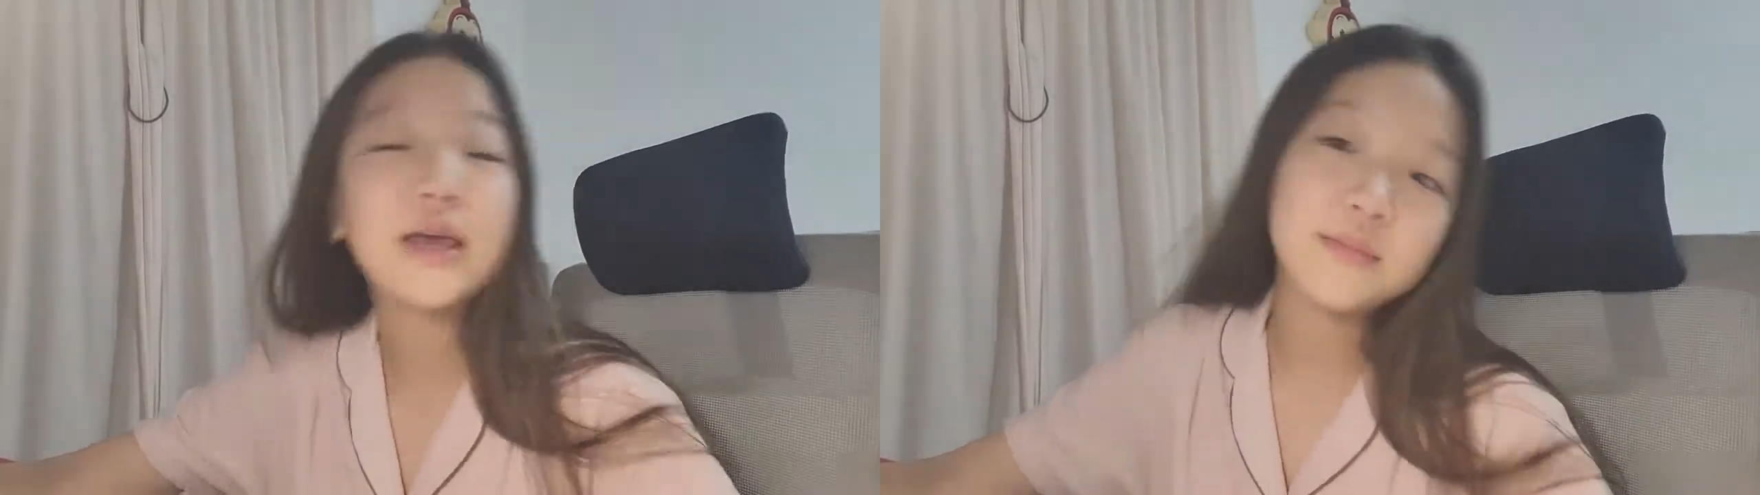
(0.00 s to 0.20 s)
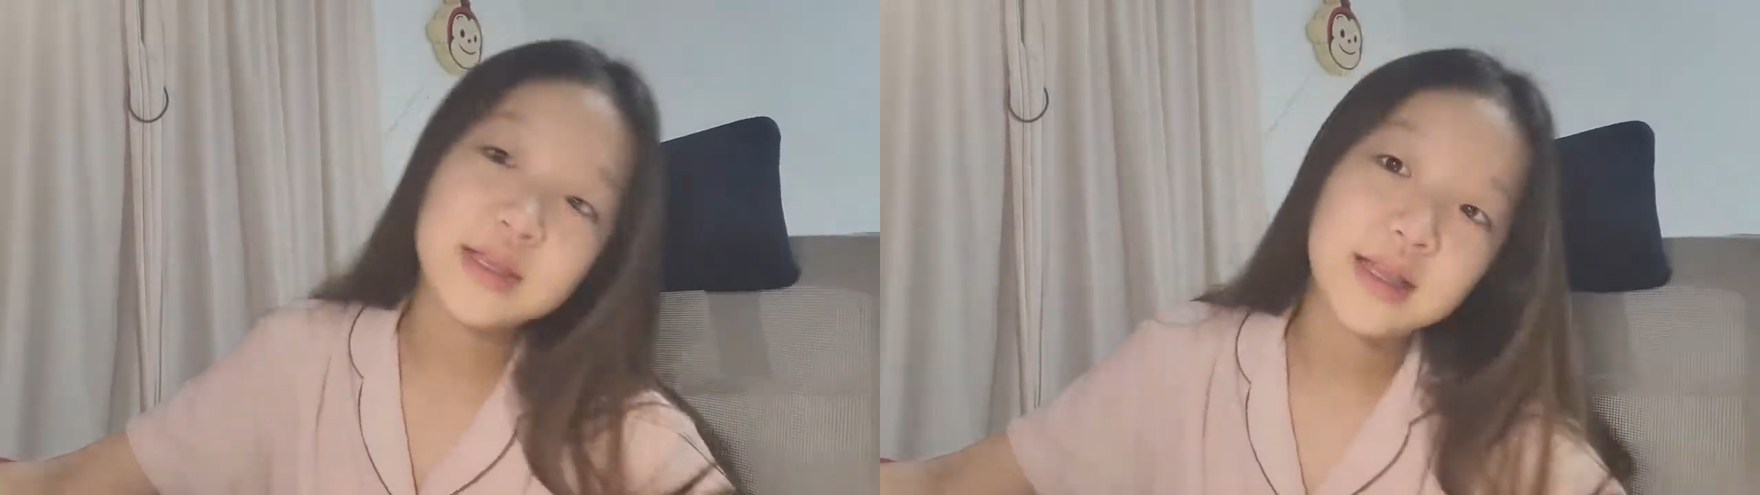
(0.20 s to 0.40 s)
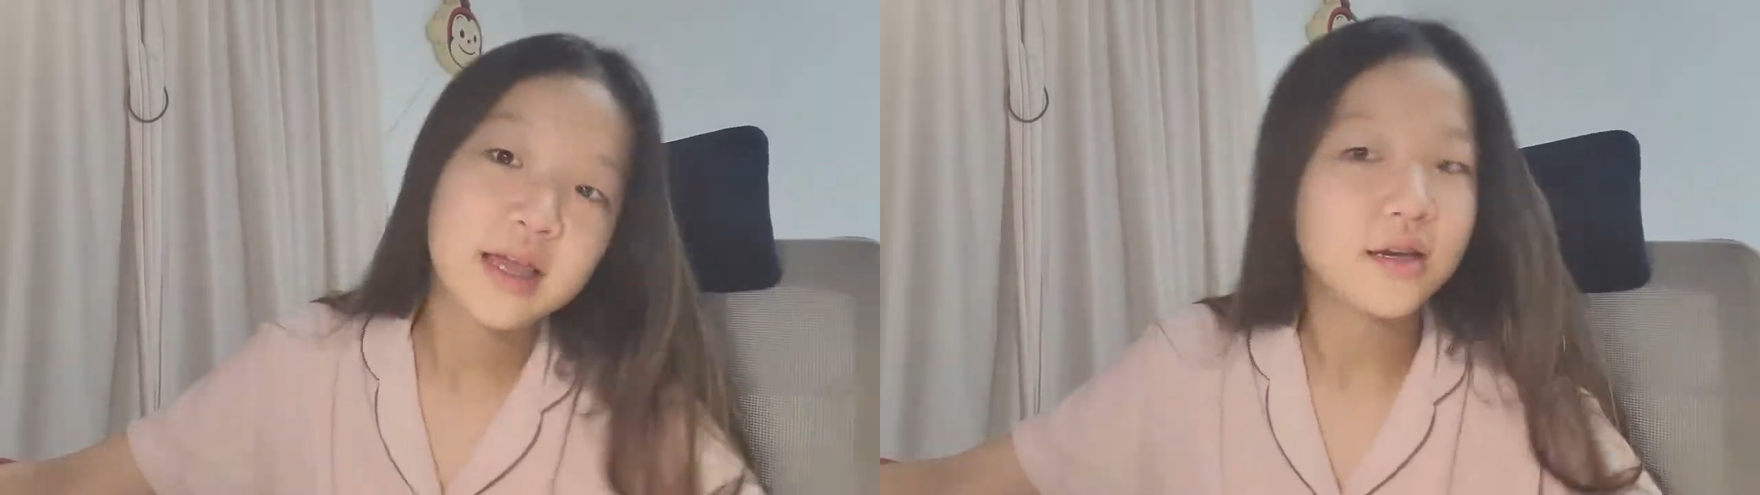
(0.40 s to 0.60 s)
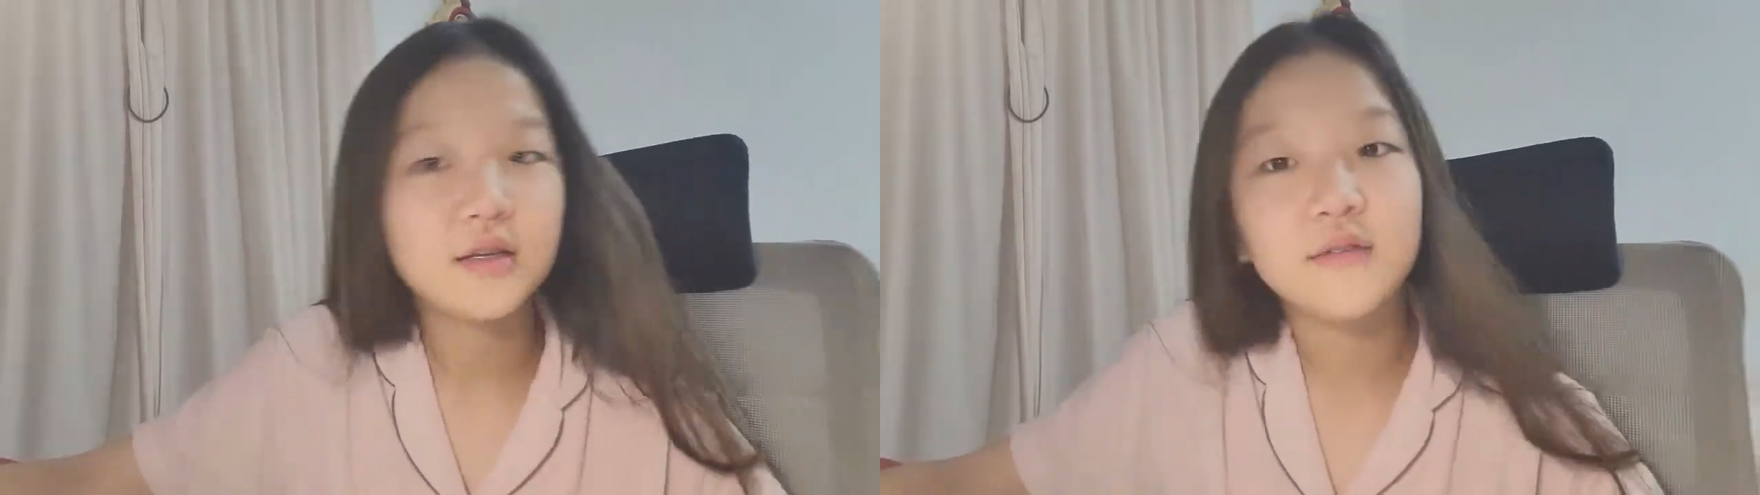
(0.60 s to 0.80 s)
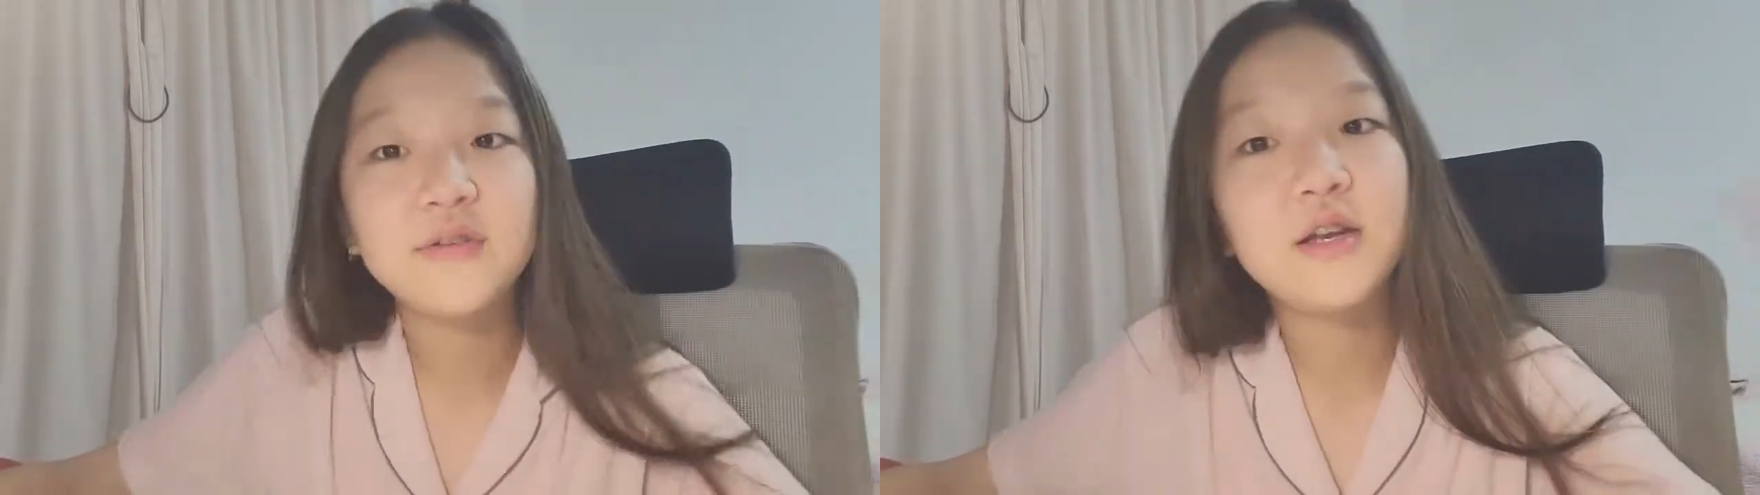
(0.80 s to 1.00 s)
I mean like
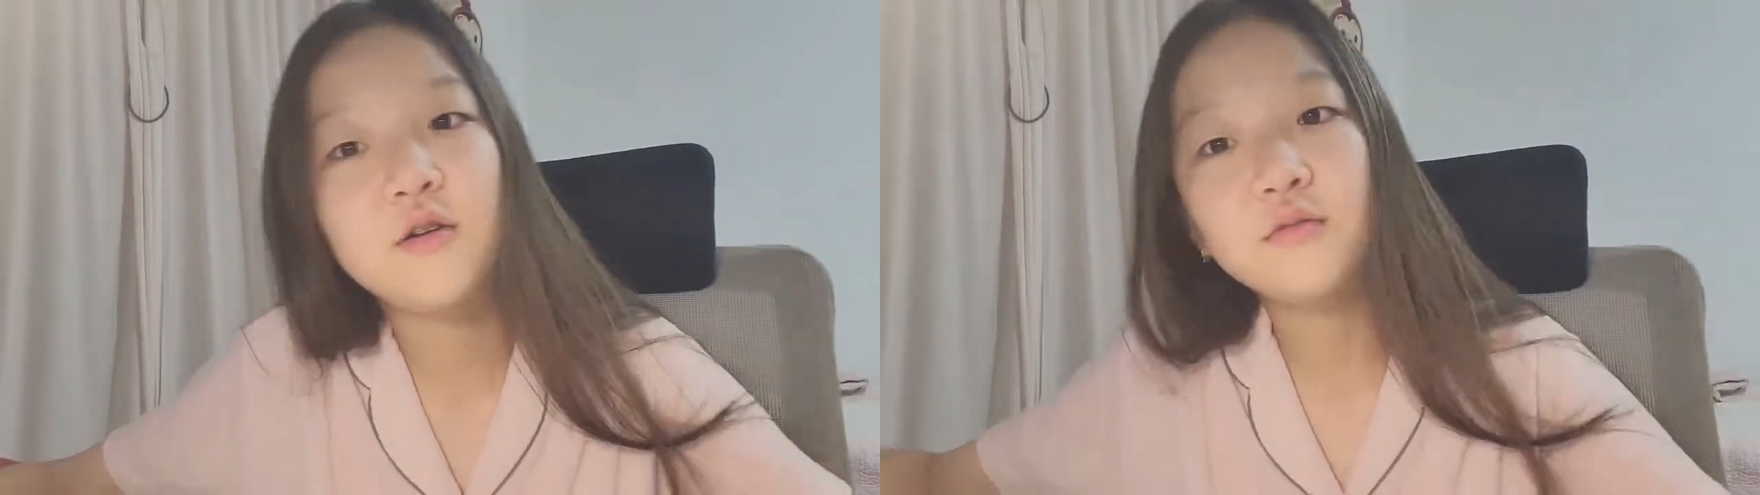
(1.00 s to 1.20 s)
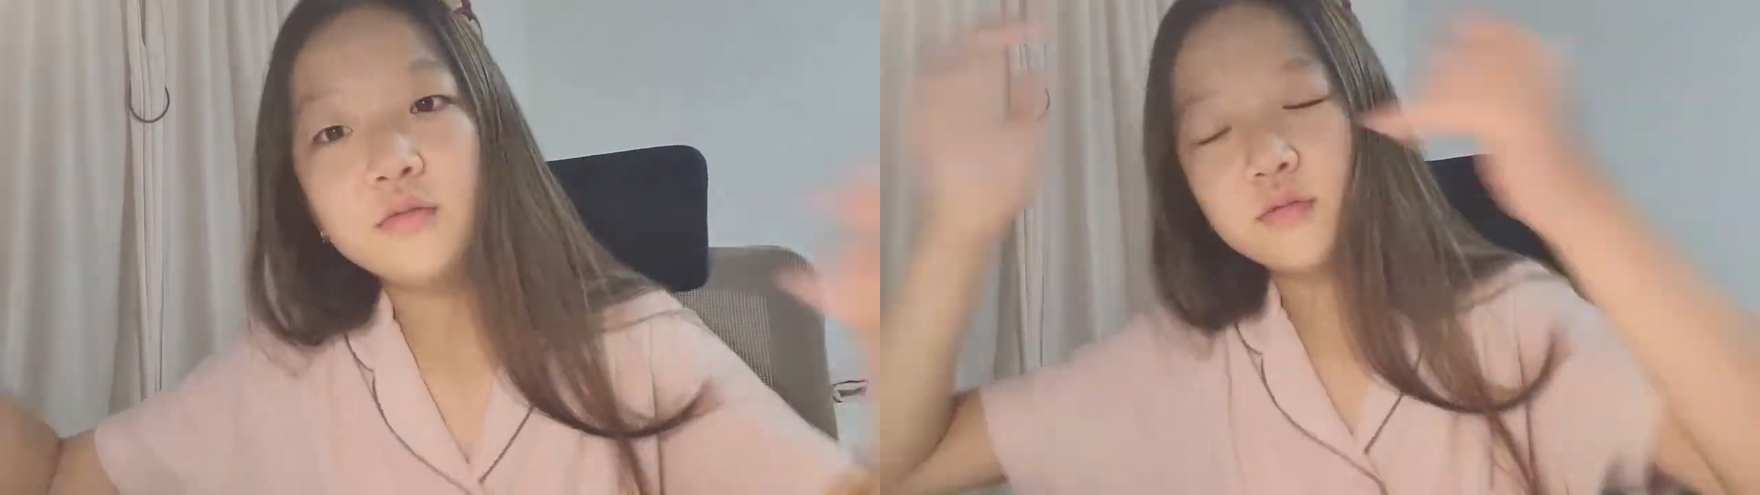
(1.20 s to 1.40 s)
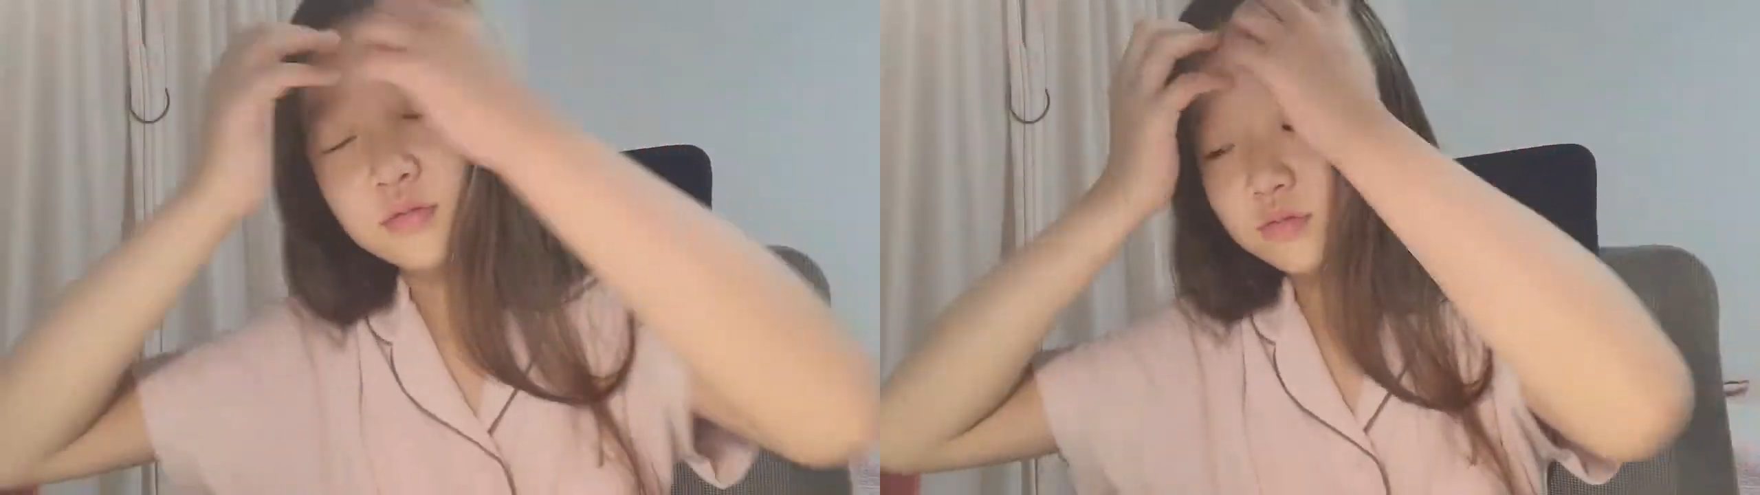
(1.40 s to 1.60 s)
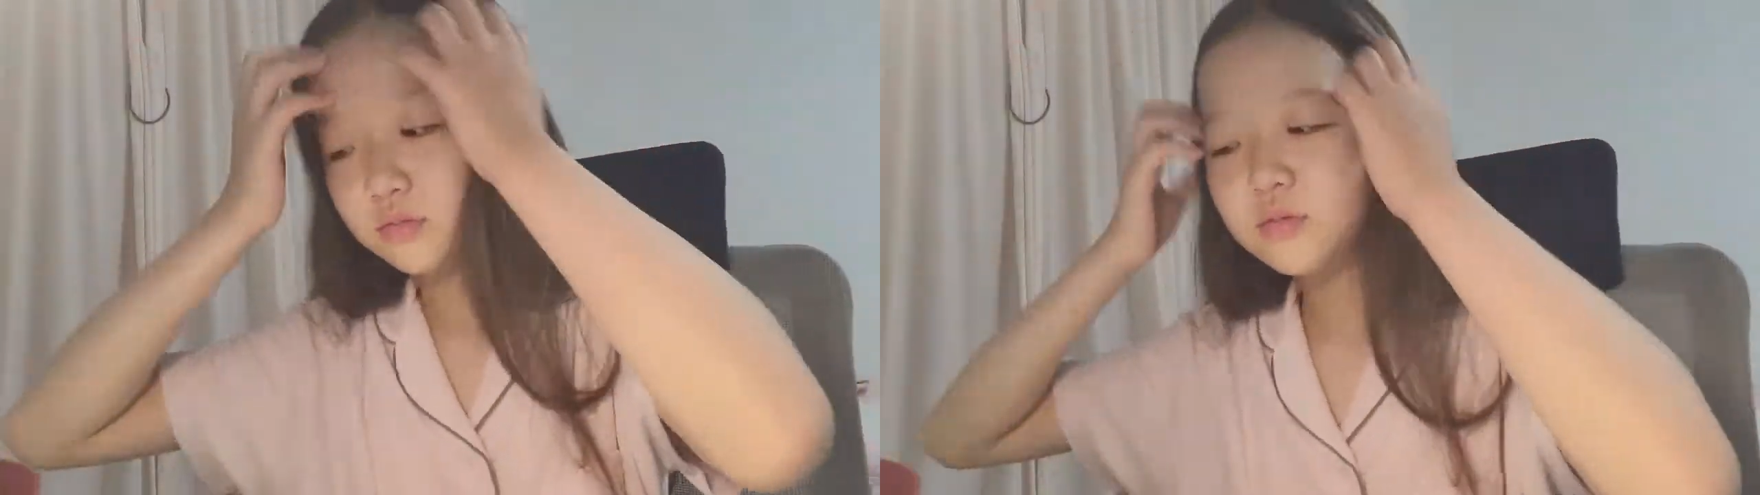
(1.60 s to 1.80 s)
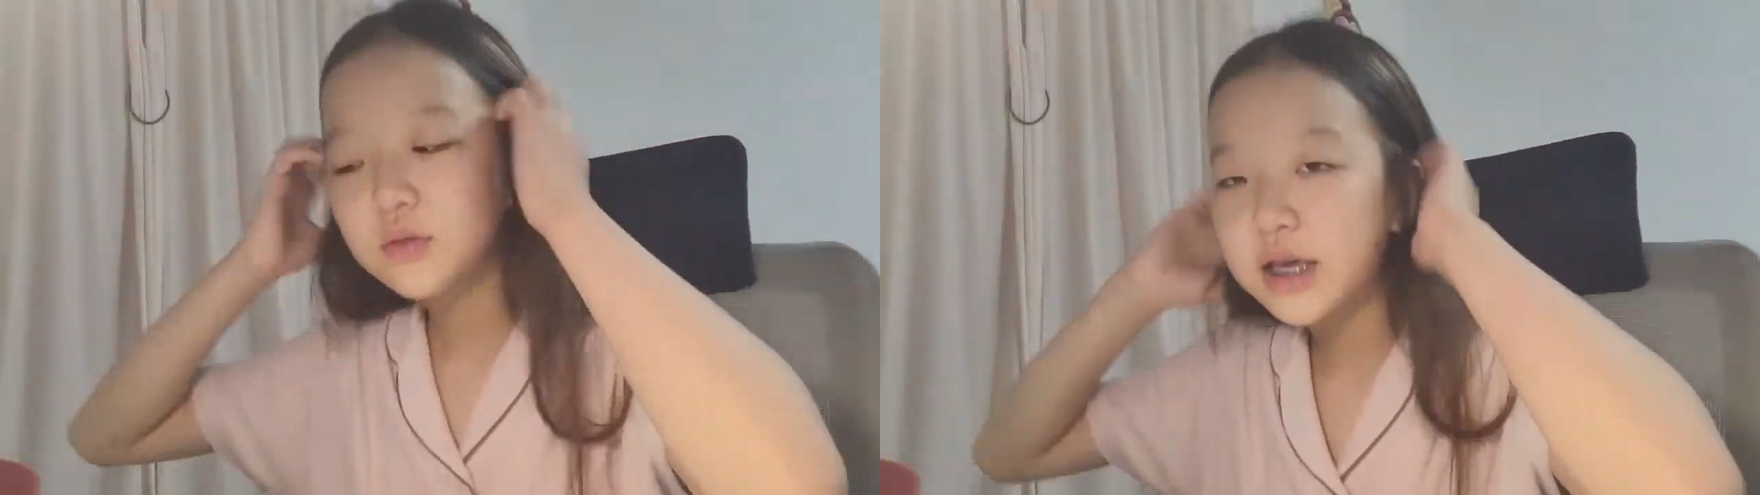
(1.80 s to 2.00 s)
the video,
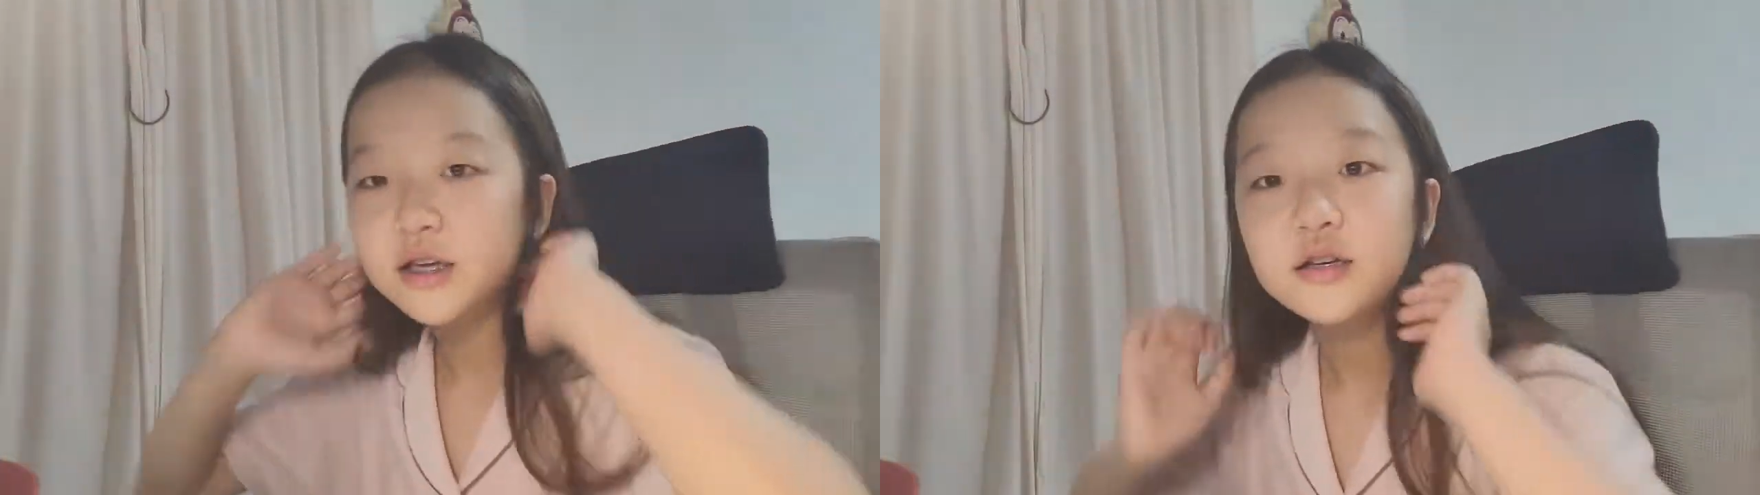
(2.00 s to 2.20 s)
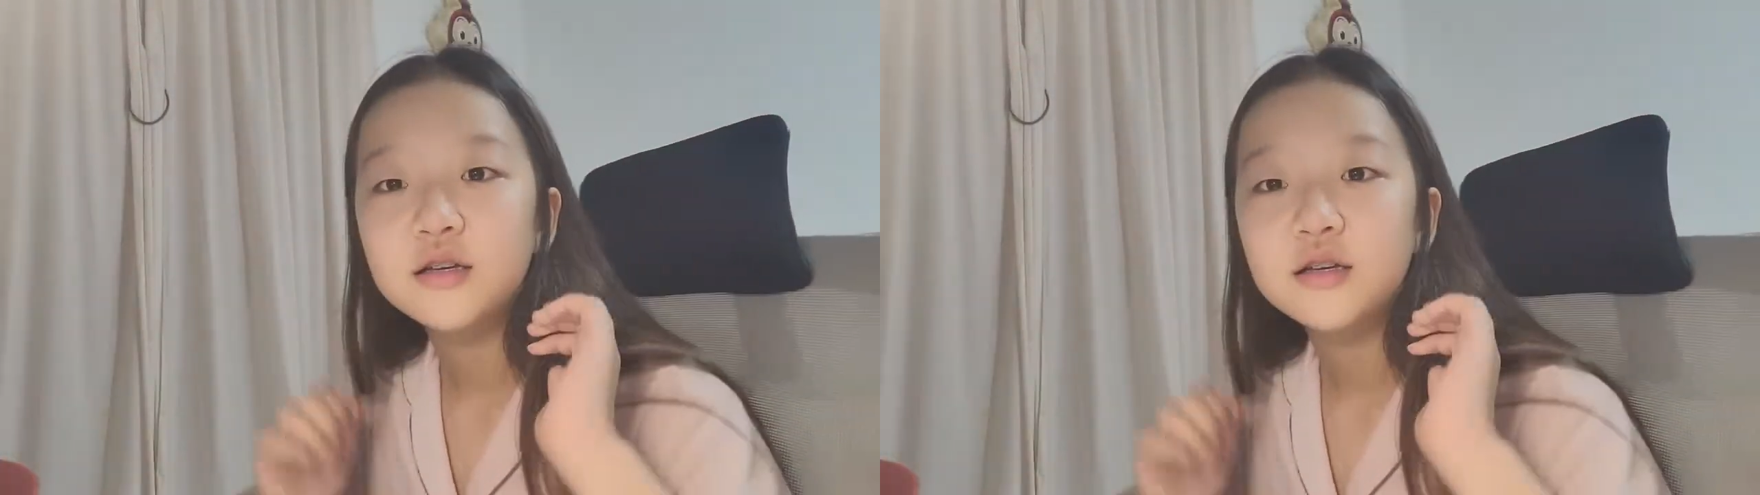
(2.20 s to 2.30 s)
like